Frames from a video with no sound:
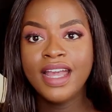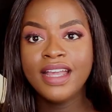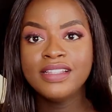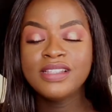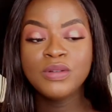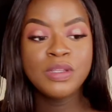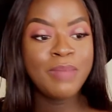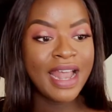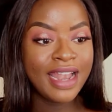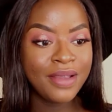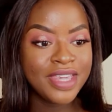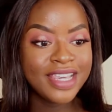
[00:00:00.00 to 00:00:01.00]
So to
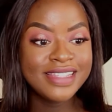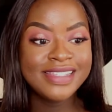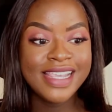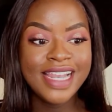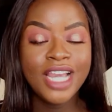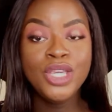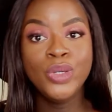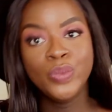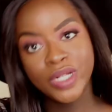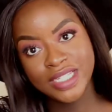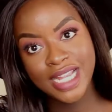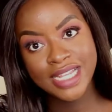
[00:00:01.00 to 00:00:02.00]
blend out your concealer, you
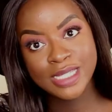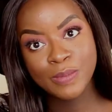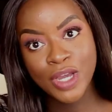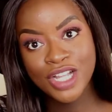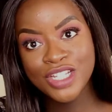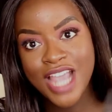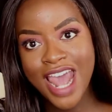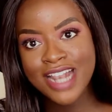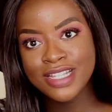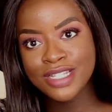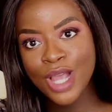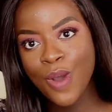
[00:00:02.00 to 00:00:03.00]
will need a sponge,
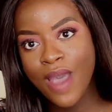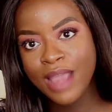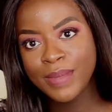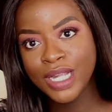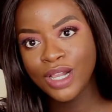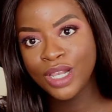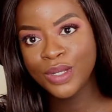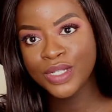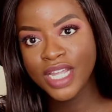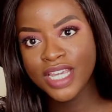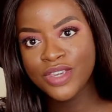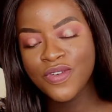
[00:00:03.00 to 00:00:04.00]
and so I'm
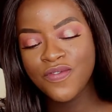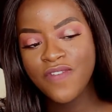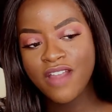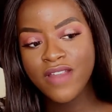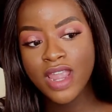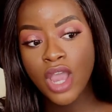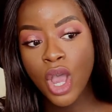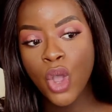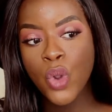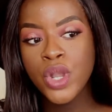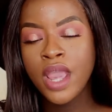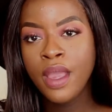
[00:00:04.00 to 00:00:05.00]
including your very
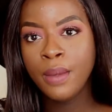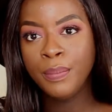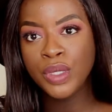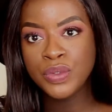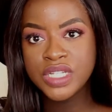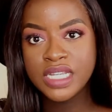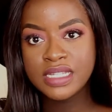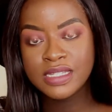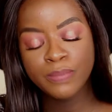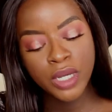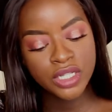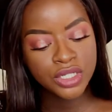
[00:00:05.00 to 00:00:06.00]
own beauty
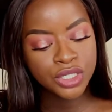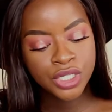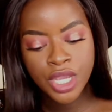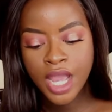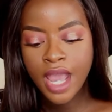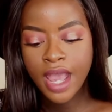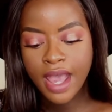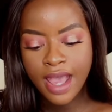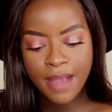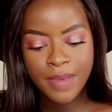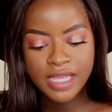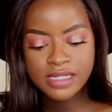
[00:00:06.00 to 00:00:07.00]
sponge.
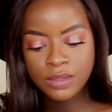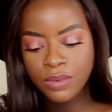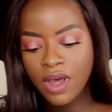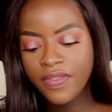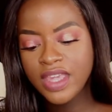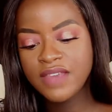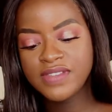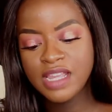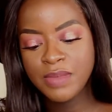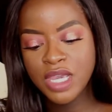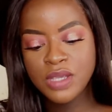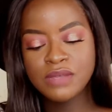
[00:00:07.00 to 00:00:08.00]
It's the one that you've seen
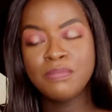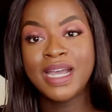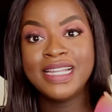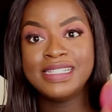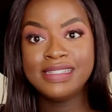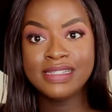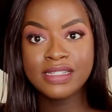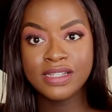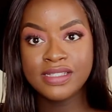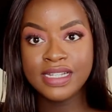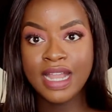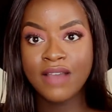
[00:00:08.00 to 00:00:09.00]
me use. Mine's
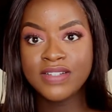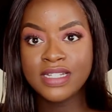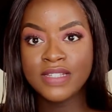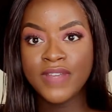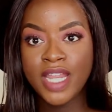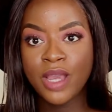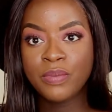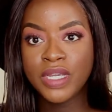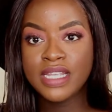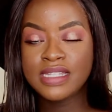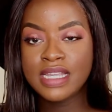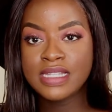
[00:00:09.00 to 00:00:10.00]
disgusting after this video, but
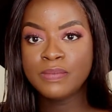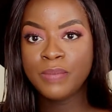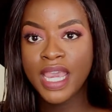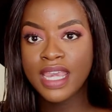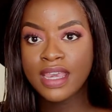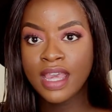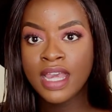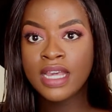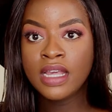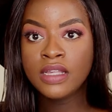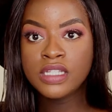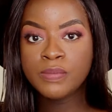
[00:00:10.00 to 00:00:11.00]
it's this pink
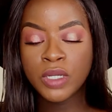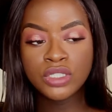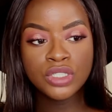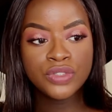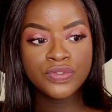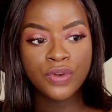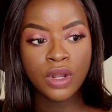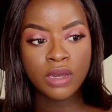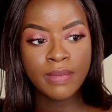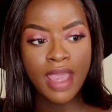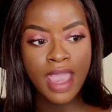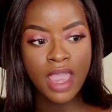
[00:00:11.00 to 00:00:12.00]
sponge
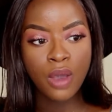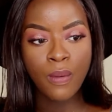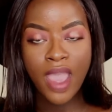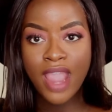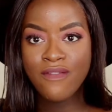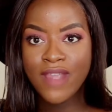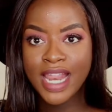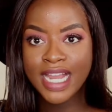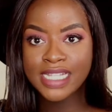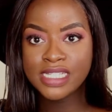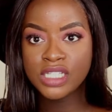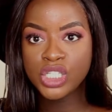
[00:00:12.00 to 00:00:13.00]
from AOA, really
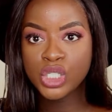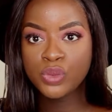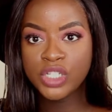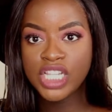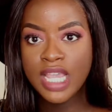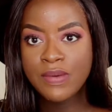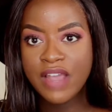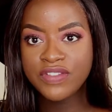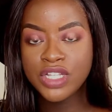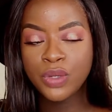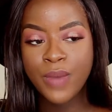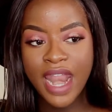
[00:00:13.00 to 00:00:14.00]
nice and squishy
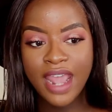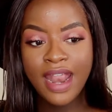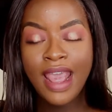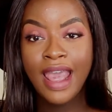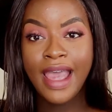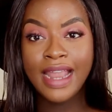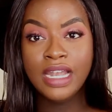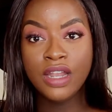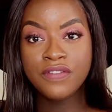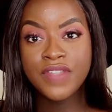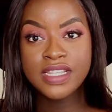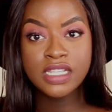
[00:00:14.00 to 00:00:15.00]
after you wet it. I
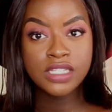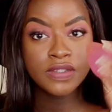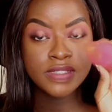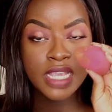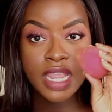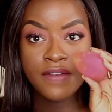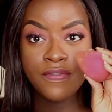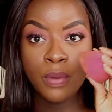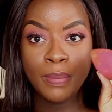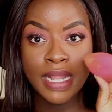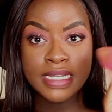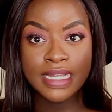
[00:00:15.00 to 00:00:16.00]
love this, as you've seen, for
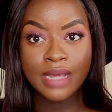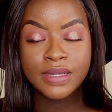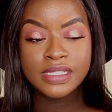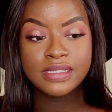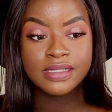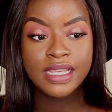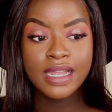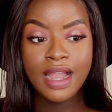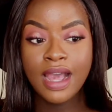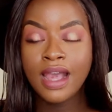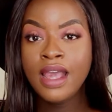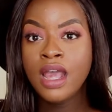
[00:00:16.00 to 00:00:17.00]
blending out
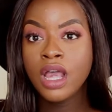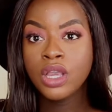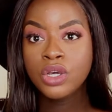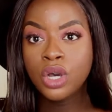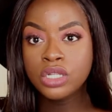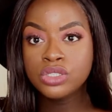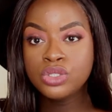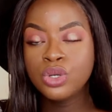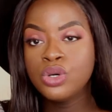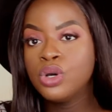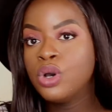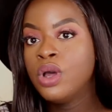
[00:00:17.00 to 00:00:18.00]
concealer,
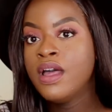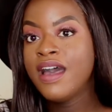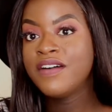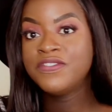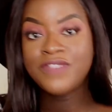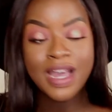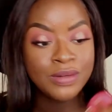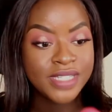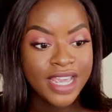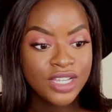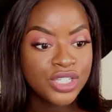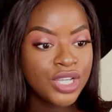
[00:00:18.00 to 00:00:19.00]
contour,
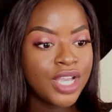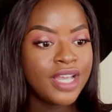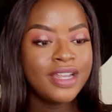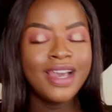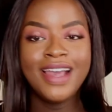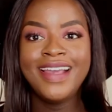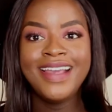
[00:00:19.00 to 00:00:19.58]
foundation,